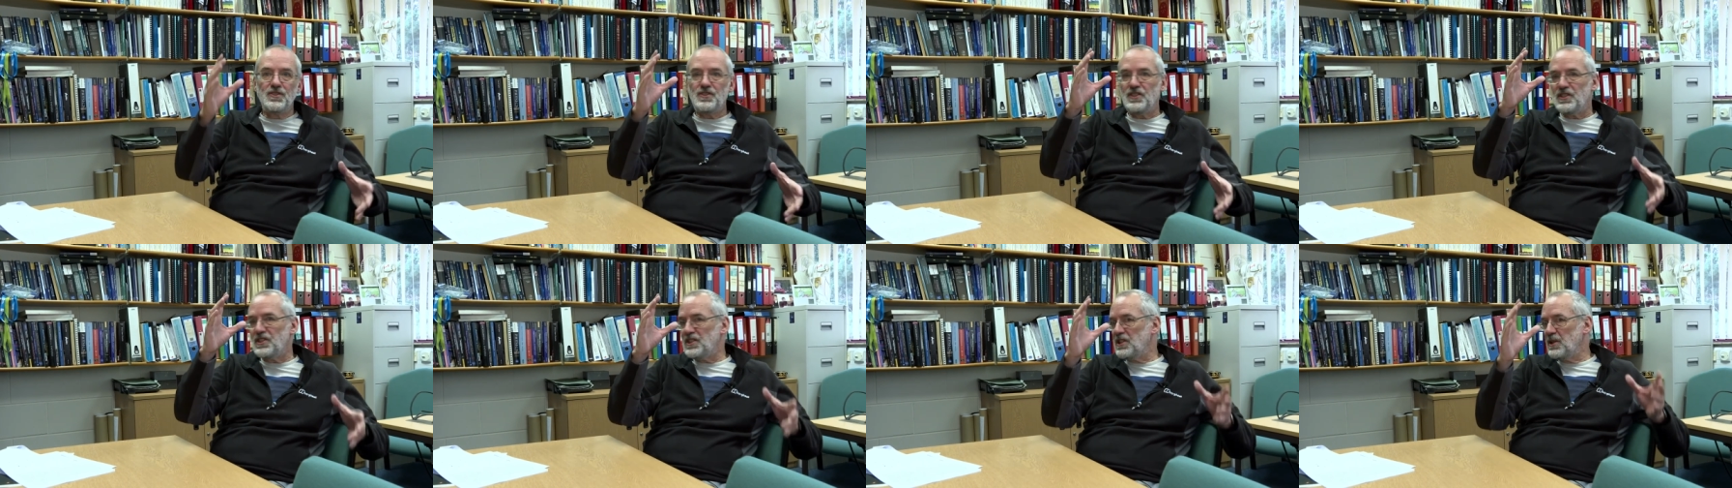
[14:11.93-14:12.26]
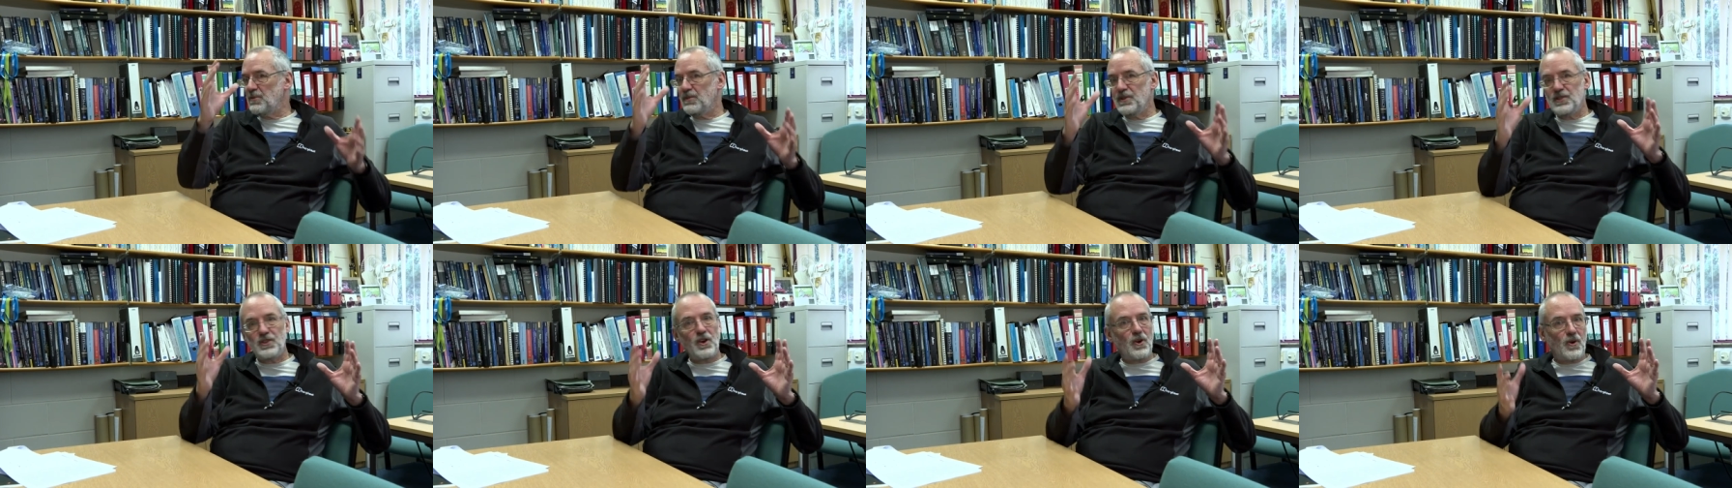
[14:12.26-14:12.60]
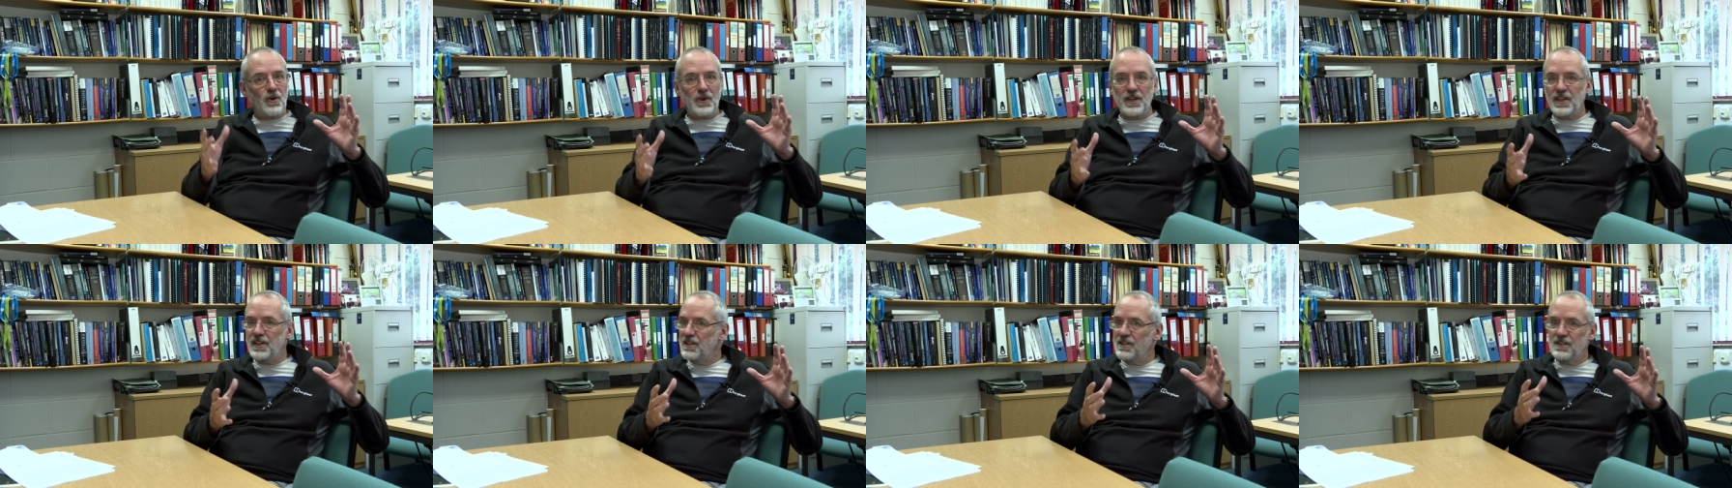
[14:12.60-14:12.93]
system is
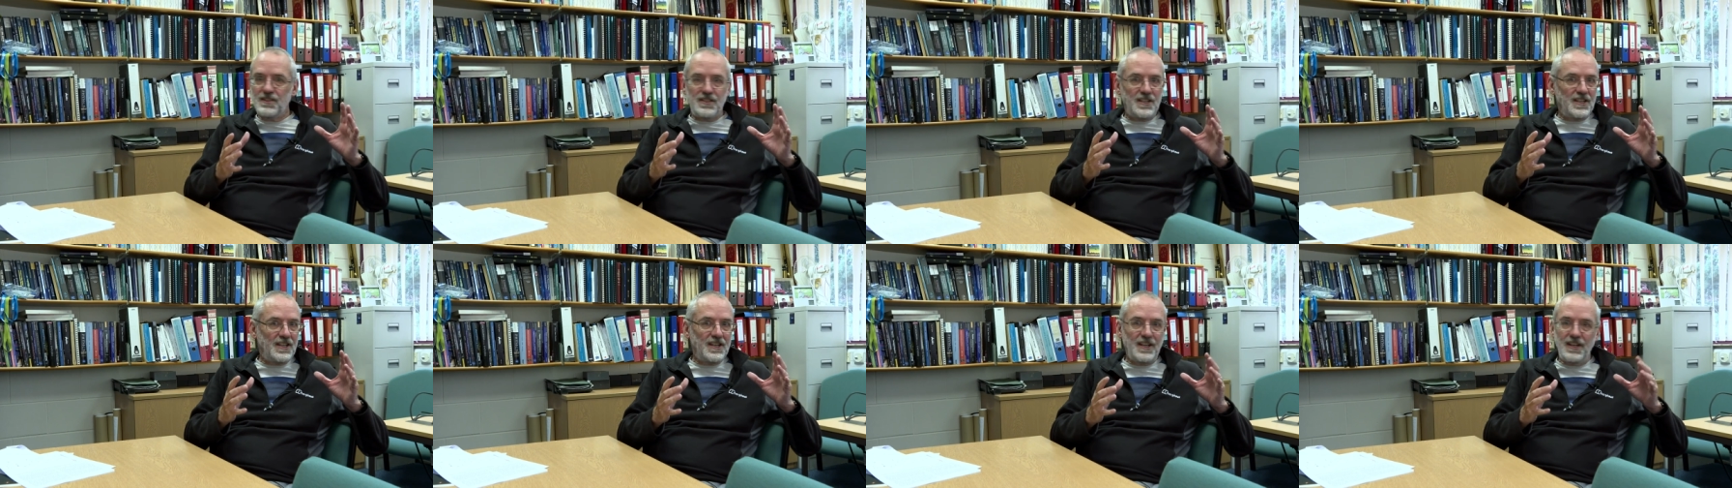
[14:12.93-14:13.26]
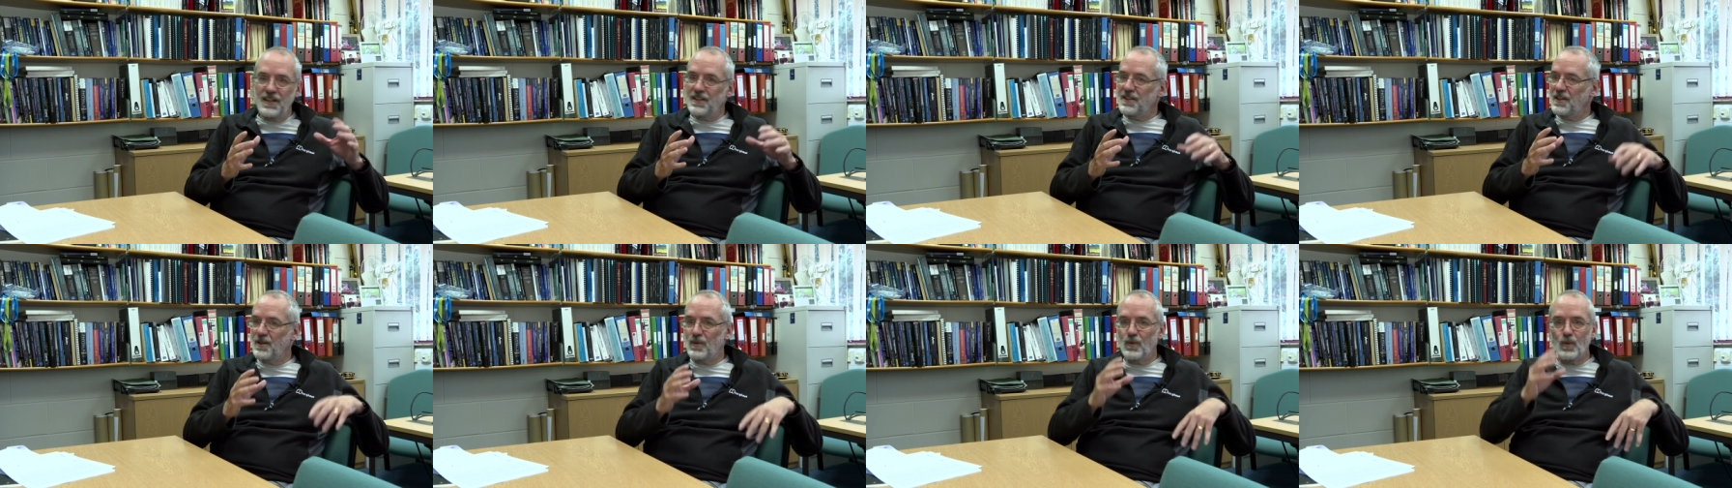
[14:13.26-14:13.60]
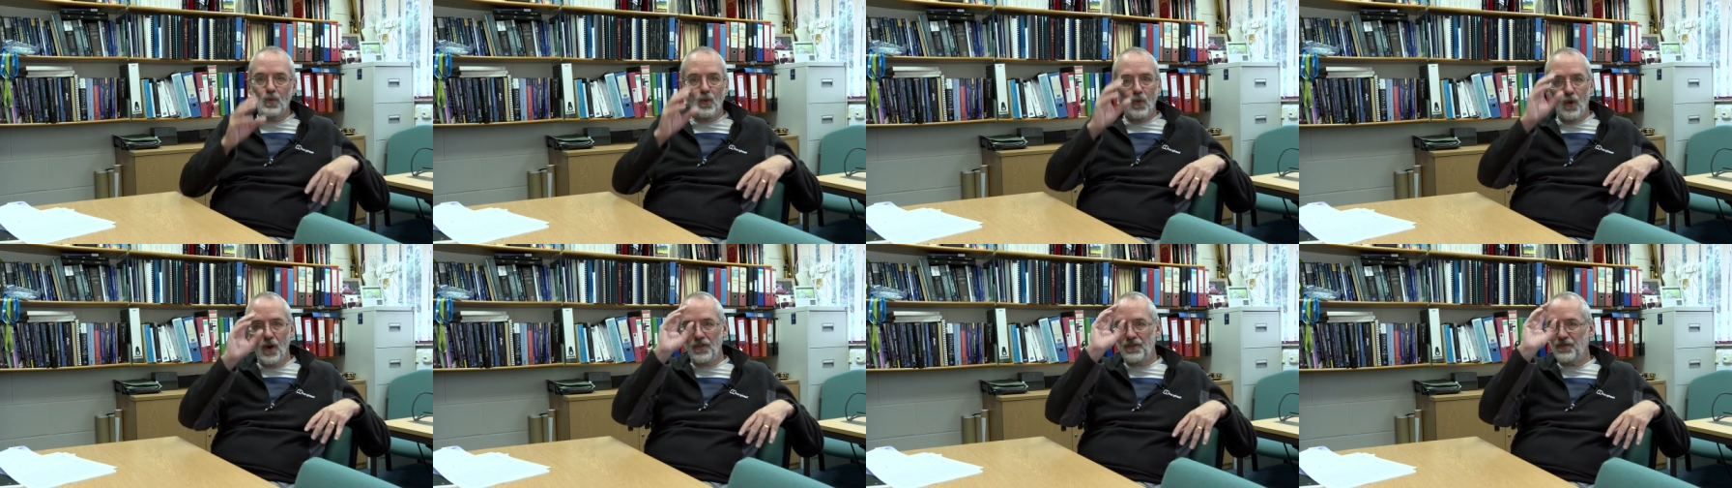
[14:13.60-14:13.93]
oriented
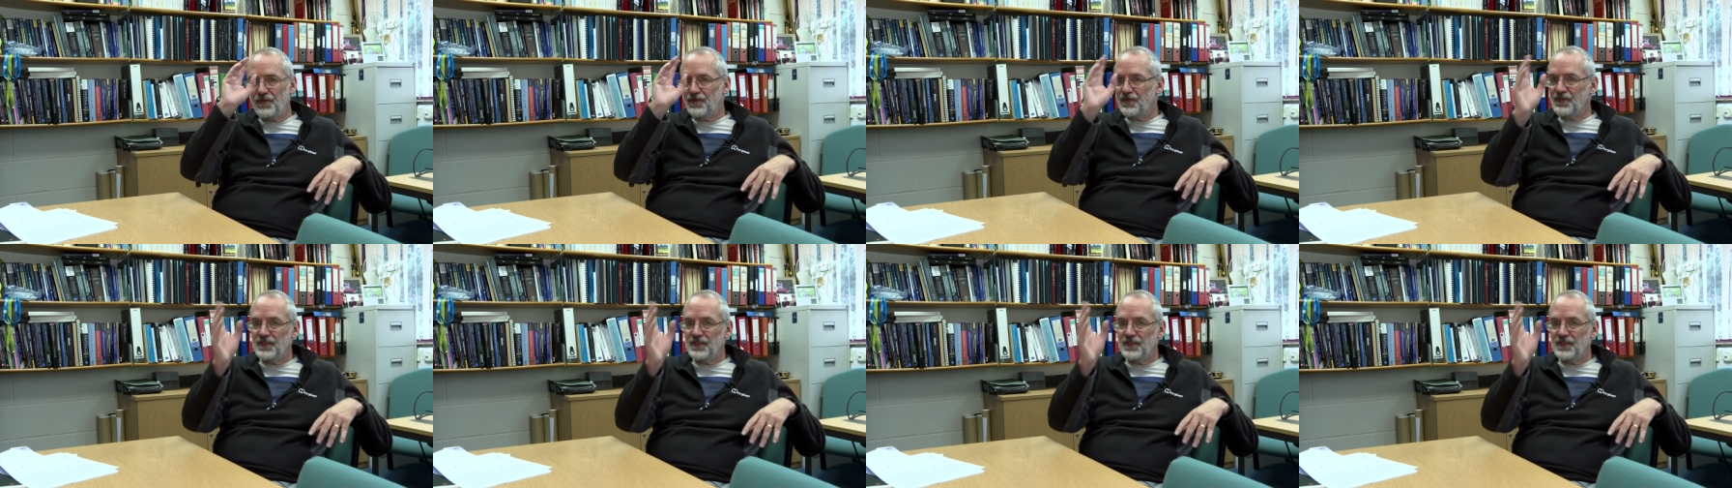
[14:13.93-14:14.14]
and what